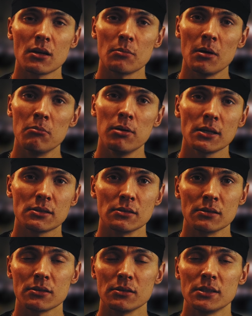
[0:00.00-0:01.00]
is not about
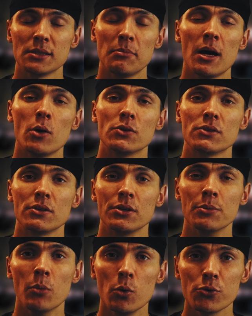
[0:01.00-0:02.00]
buttons, it's about
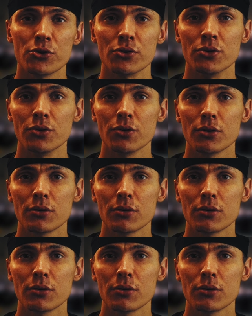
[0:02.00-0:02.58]
emotion.